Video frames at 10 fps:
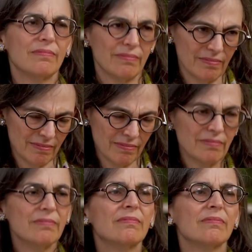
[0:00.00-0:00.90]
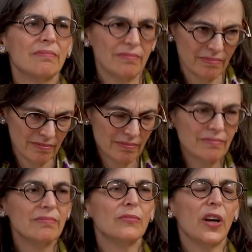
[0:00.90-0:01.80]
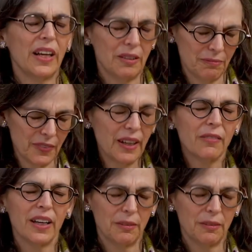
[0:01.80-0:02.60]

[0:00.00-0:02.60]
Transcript: not just for kids, right? right? That right, there's